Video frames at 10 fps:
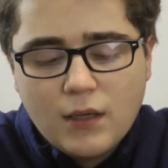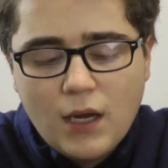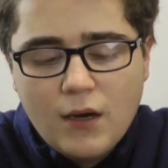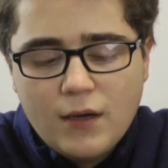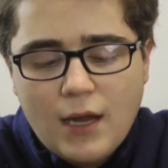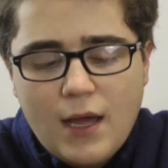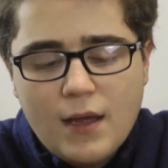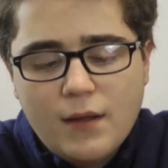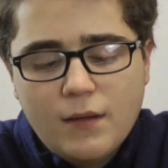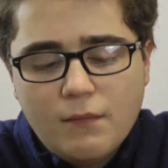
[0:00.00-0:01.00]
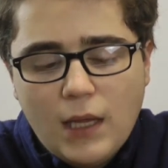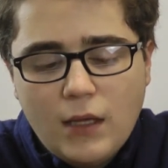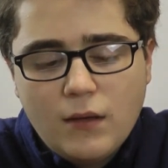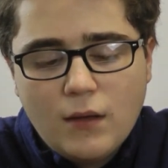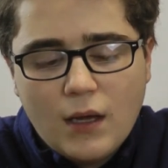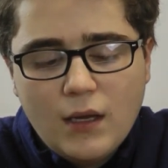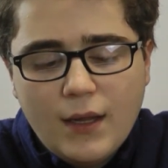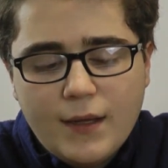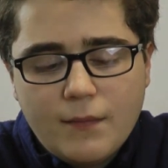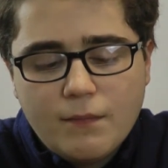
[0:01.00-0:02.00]
clarinet
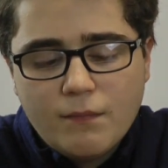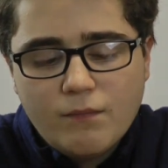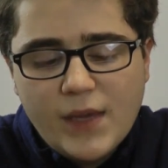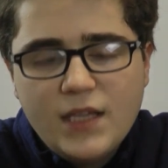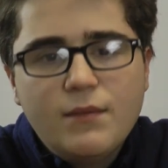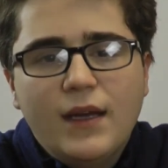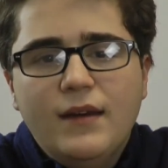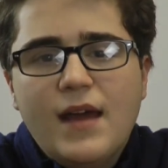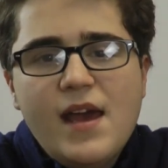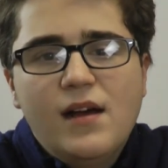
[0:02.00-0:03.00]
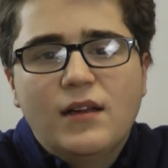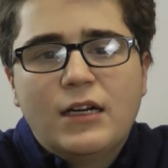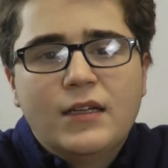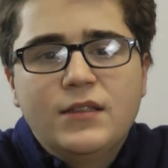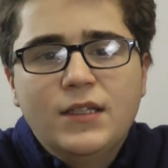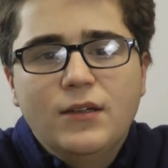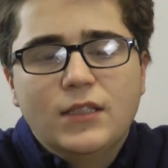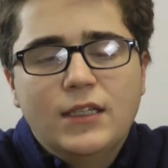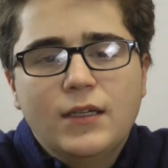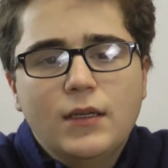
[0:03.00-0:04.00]
makes my day a lot too.
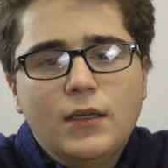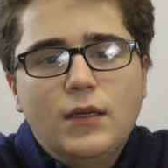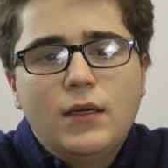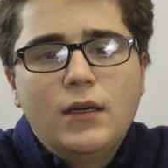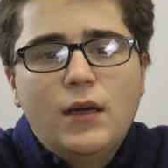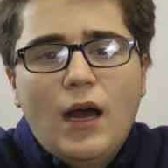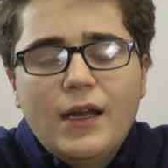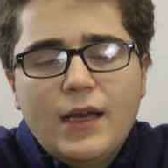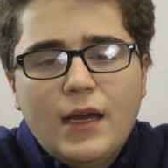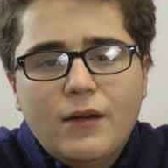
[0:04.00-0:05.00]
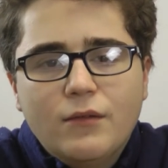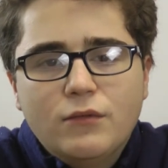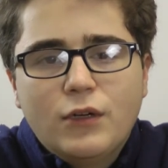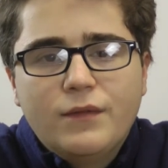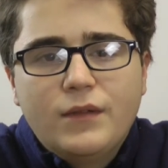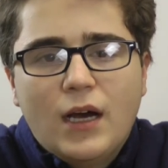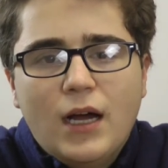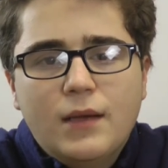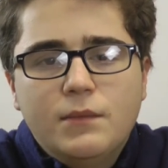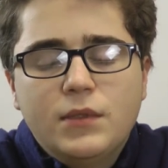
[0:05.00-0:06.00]
Like, I get rough
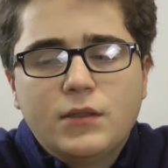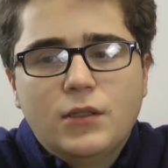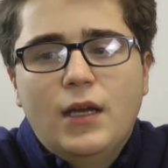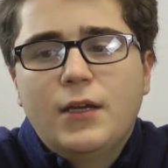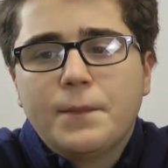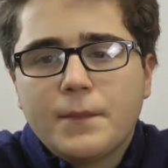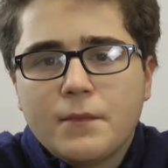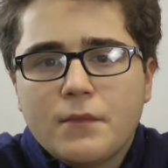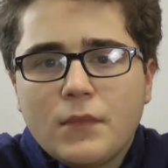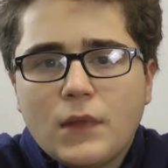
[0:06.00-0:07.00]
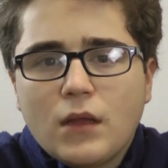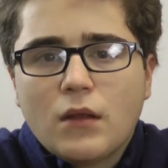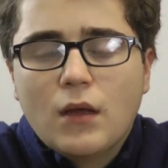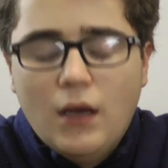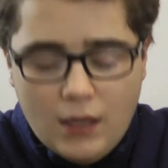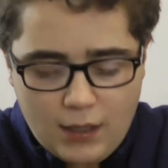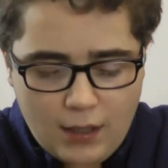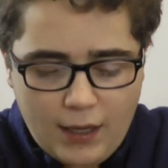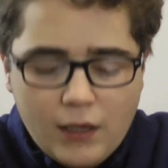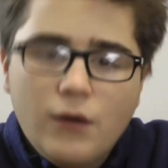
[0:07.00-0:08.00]
times. So like,
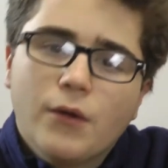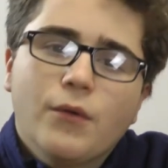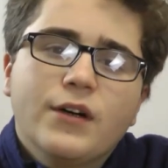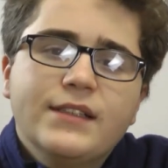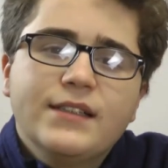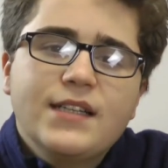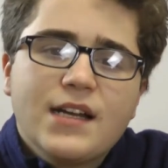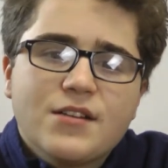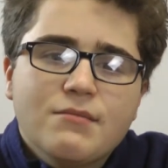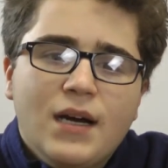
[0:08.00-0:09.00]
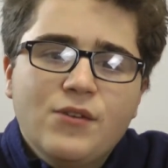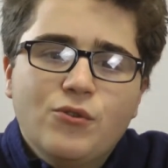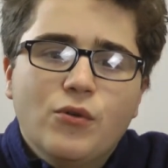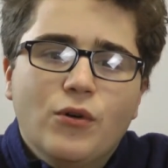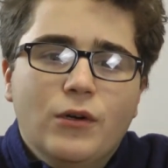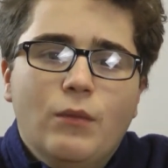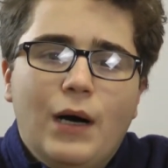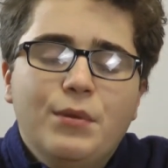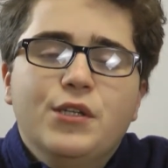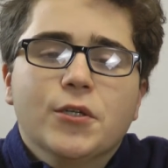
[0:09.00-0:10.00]
I go to Roy C. Ketchum High School in
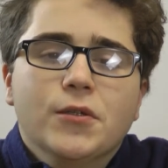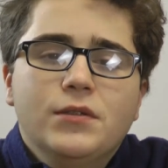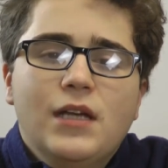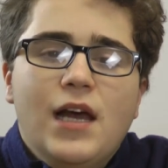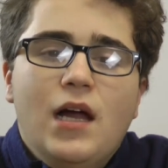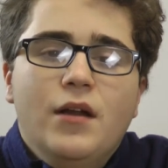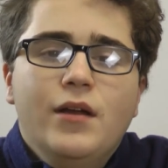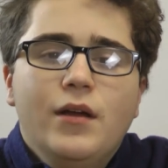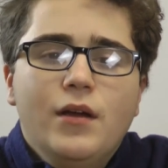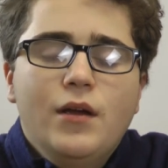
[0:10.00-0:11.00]
Wappingers, and